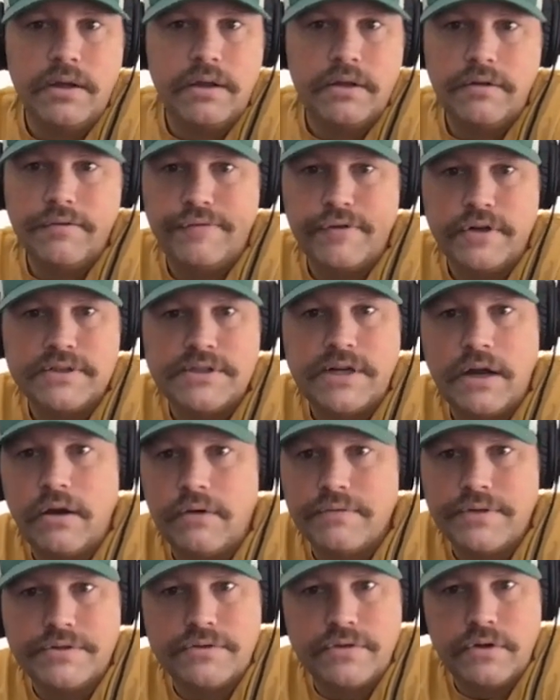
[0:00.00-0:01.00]
The first guy
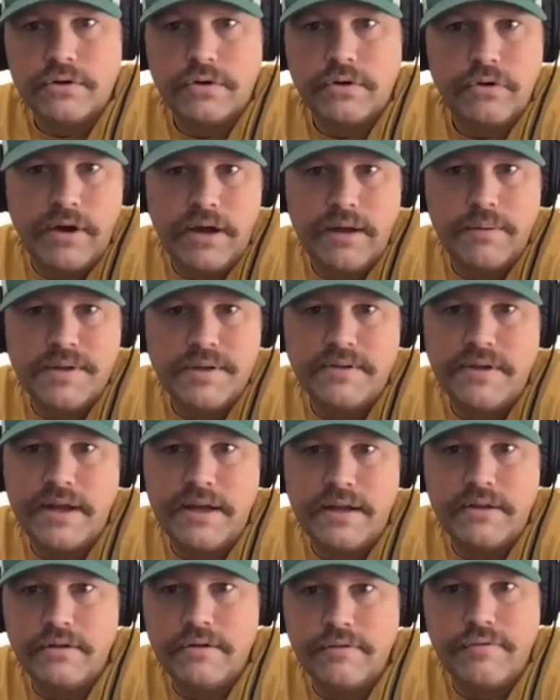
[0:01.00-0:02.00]
off the truck will grab it and take
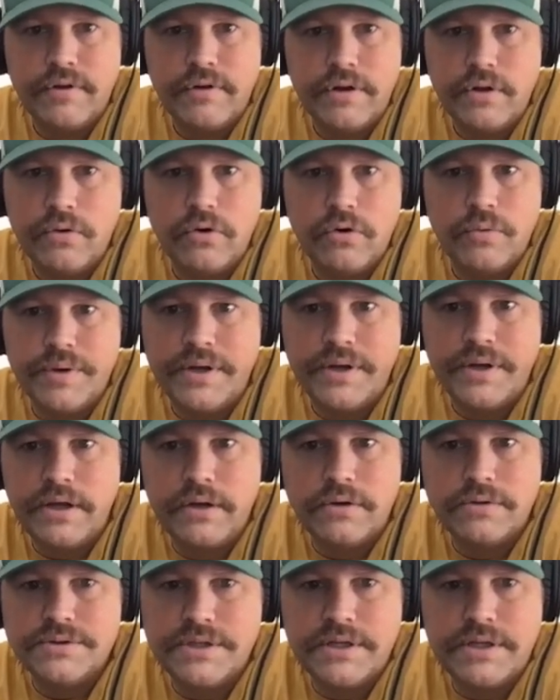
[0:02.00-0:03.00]
it to the front door when he
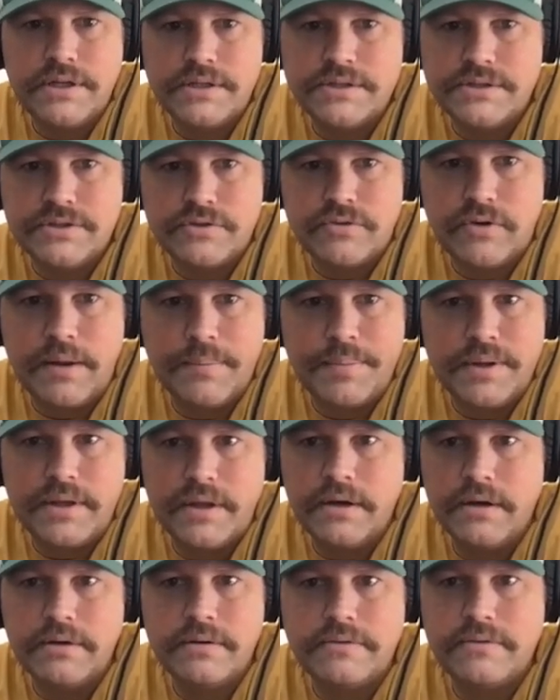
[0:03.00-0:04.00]
goes in and just drop it
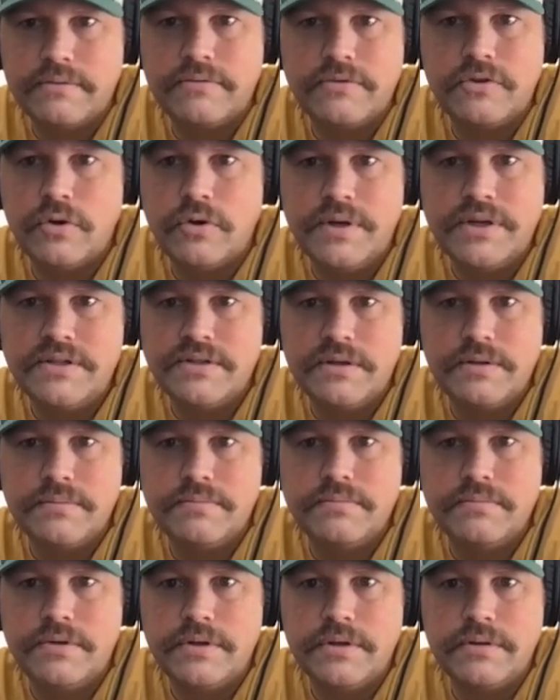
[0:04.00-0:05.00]
there. It's so easy
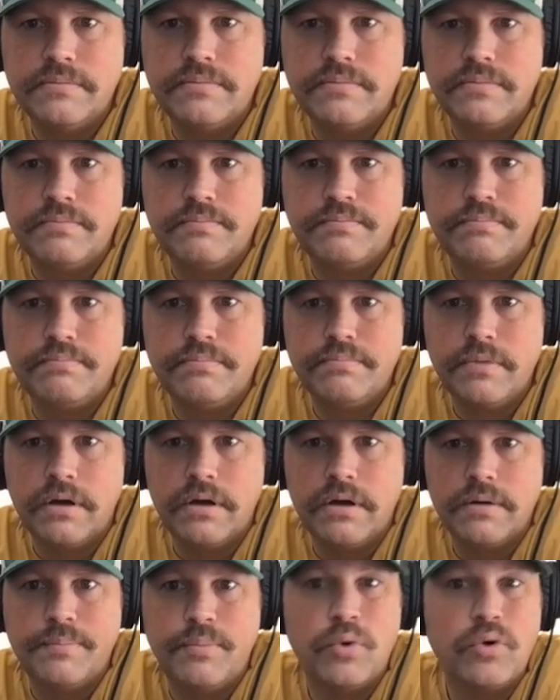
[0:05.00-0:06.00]
to
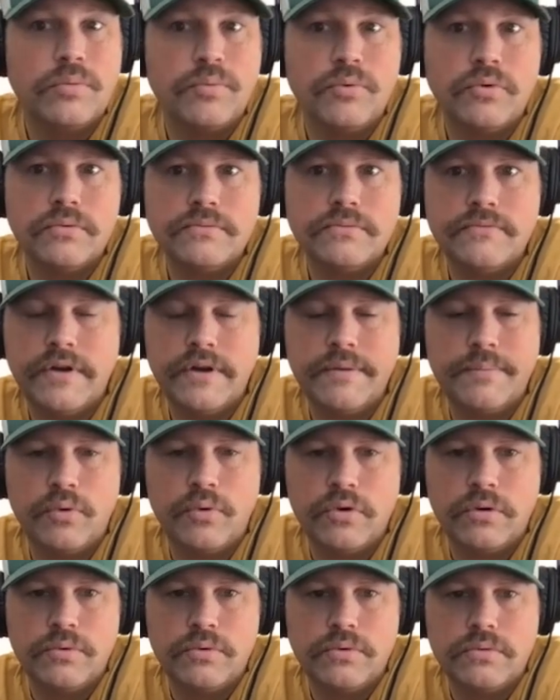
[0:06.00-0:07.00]
portable, very
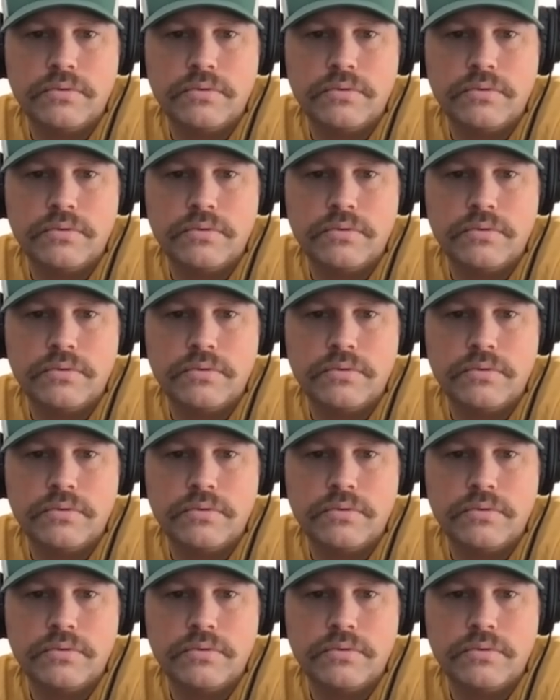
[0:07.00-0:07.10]
portable.